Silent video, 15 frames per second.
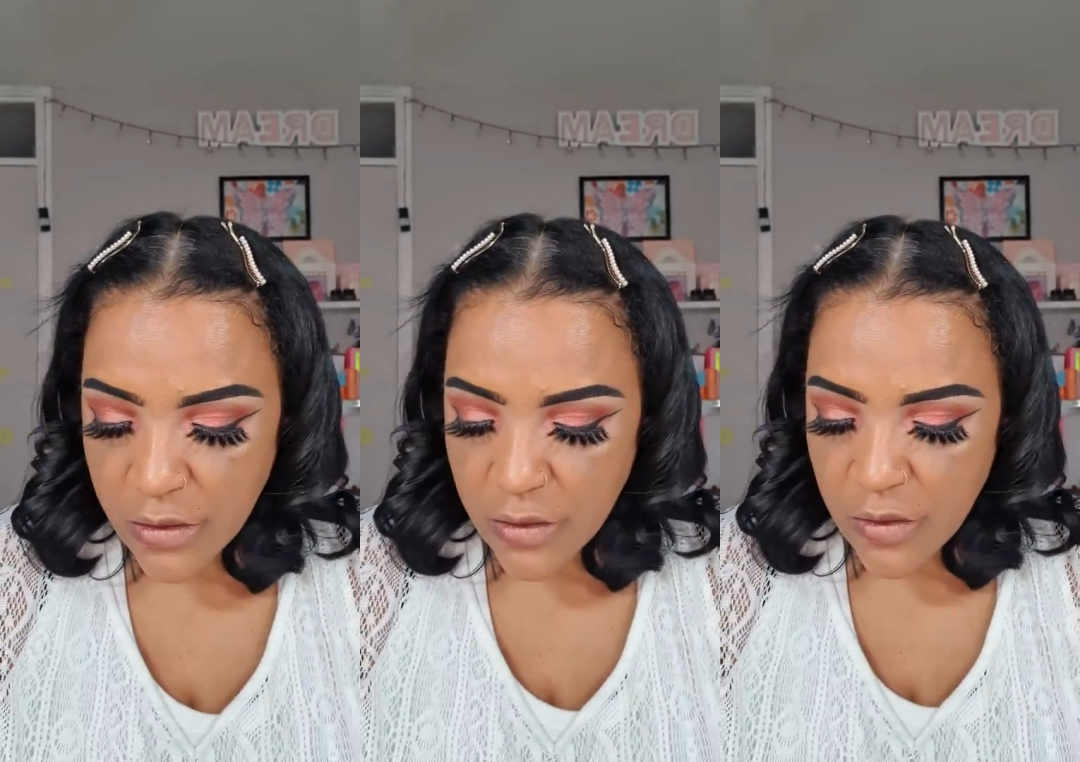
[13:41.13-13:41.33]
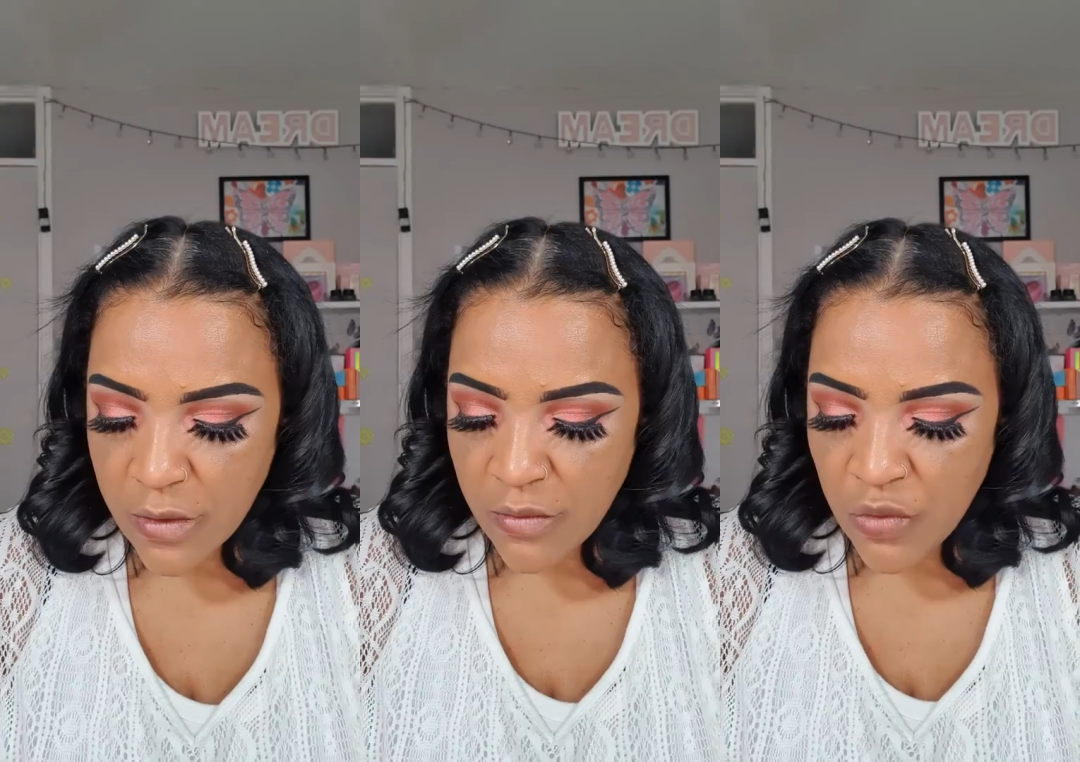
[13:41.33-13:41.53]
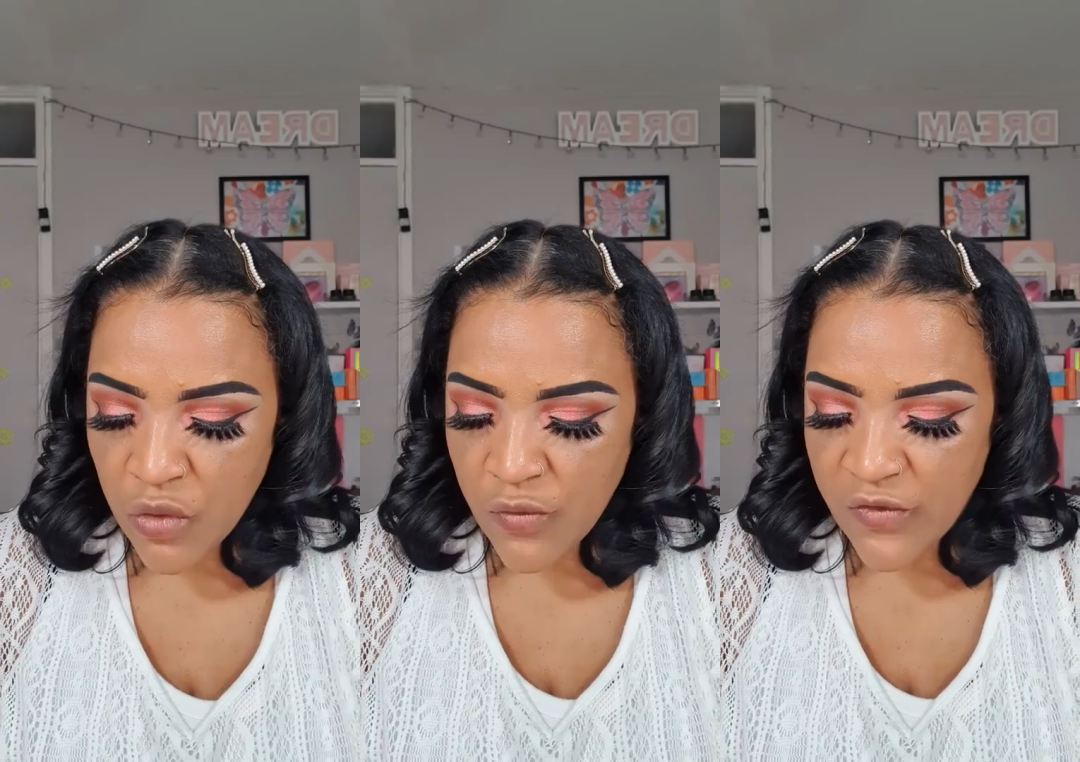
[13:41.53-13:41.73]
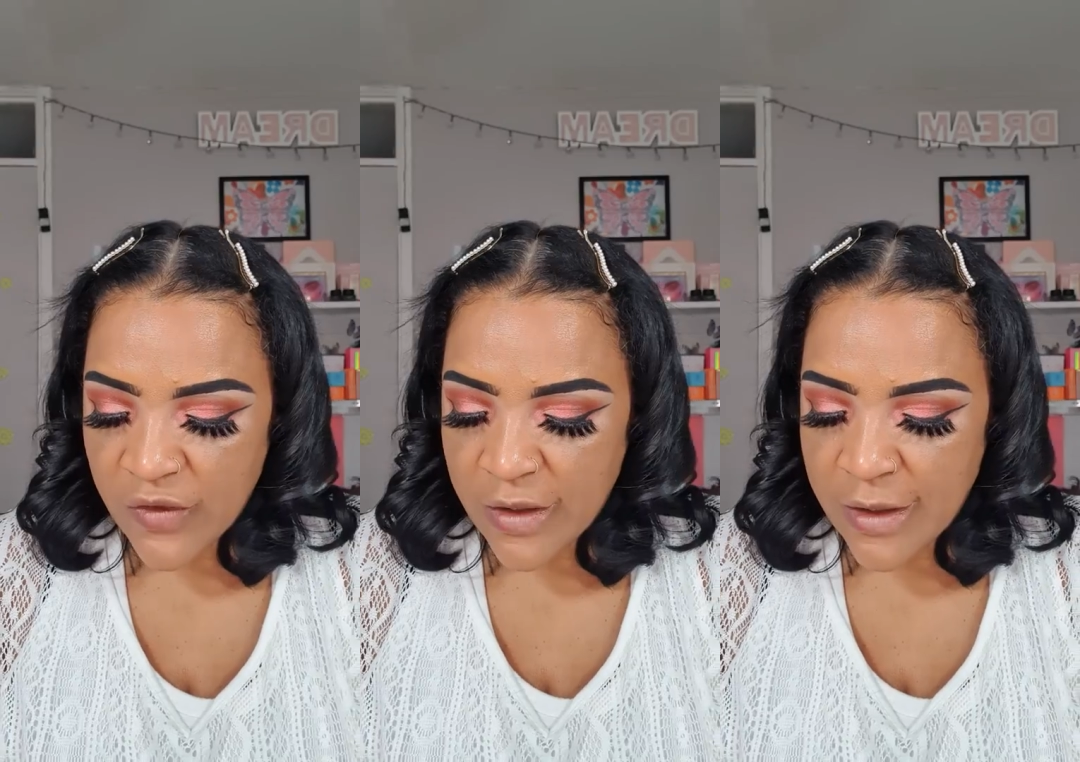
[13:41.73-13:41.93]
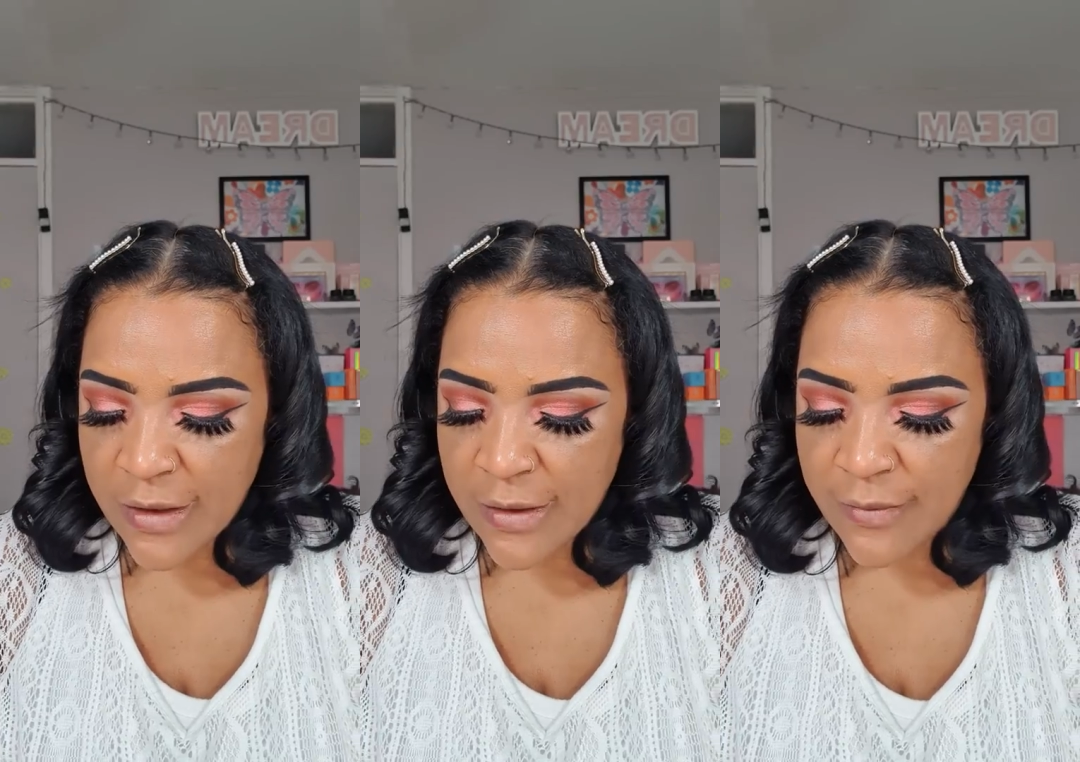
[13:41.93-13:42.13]
I'm all for
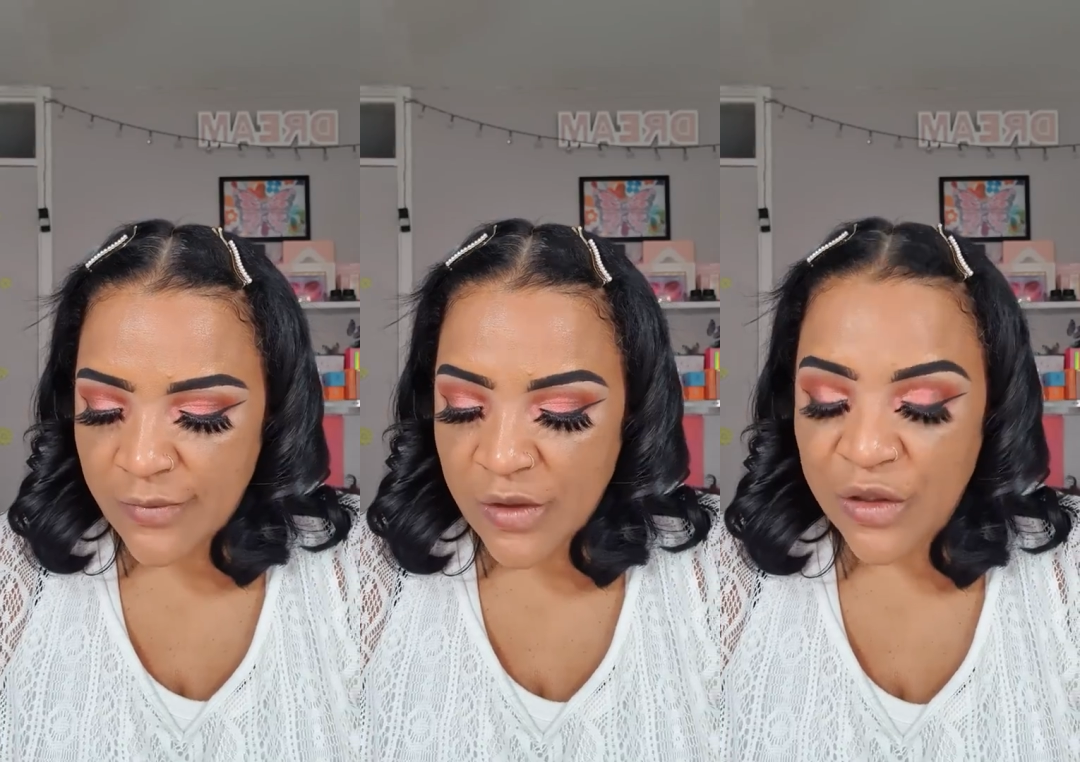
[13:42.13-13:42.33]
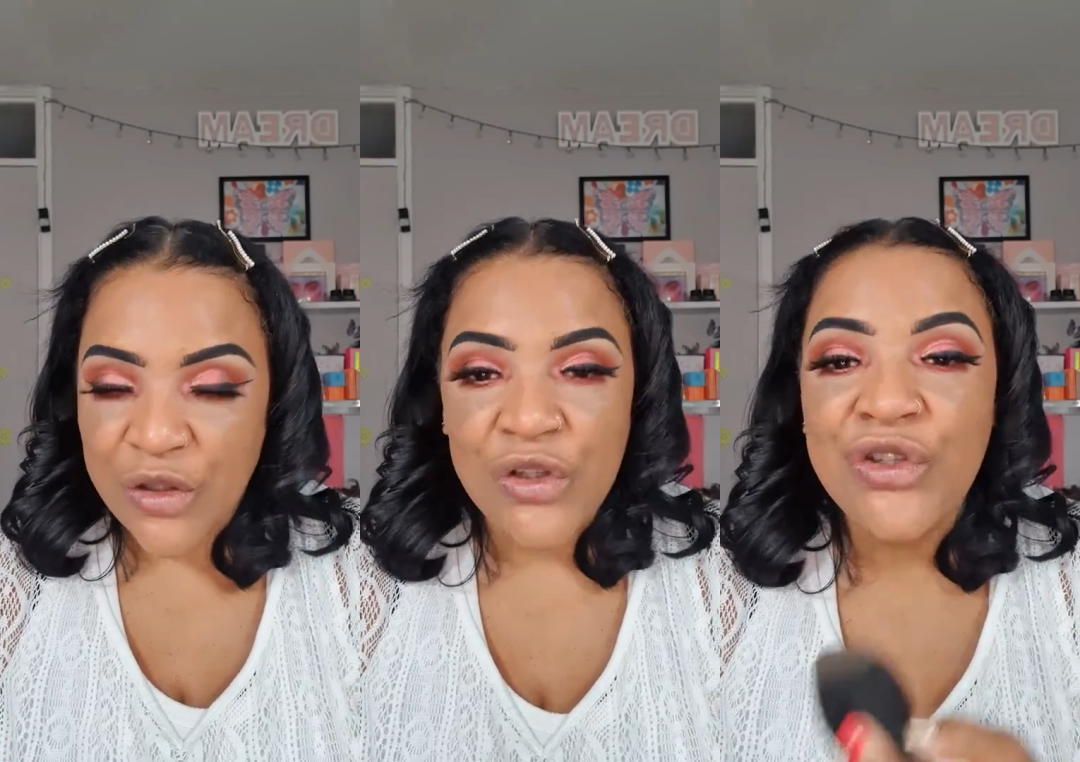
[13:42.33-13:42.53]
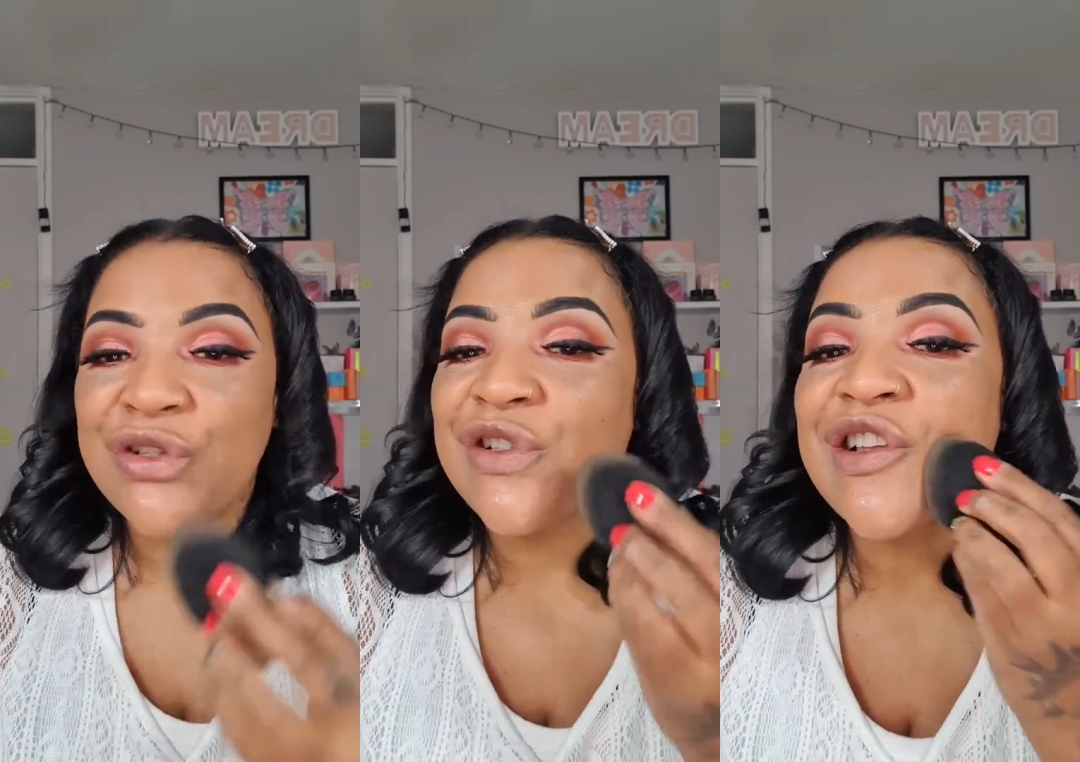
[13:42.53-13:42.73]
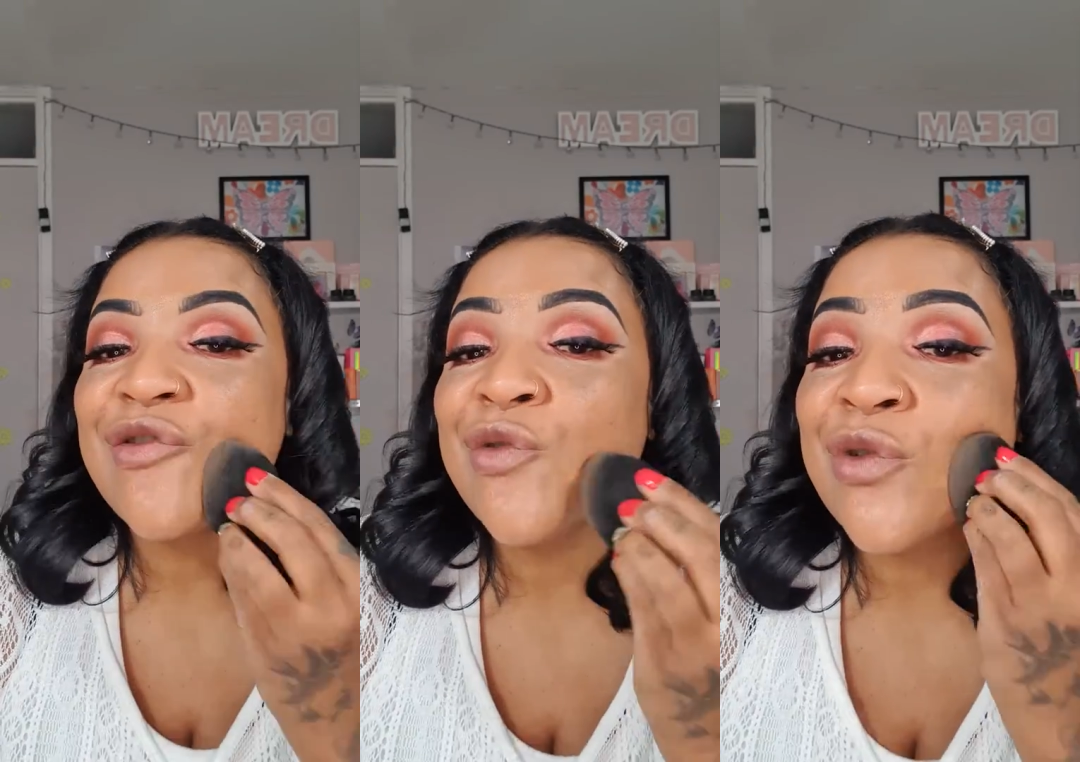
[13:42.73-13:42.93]
that. I'm going to use it all,